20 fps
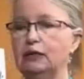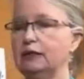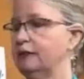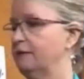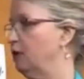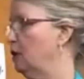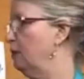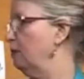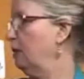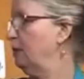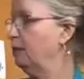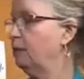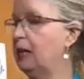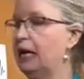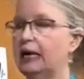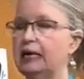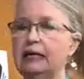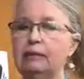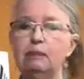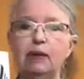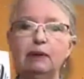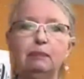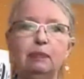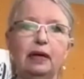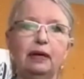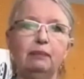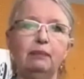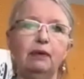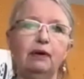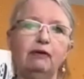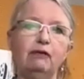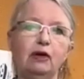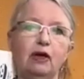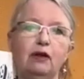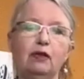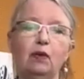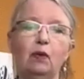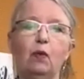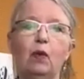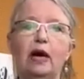I've got black in my paper, I've got
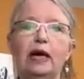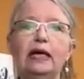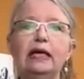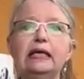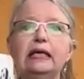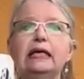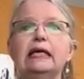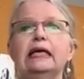the white,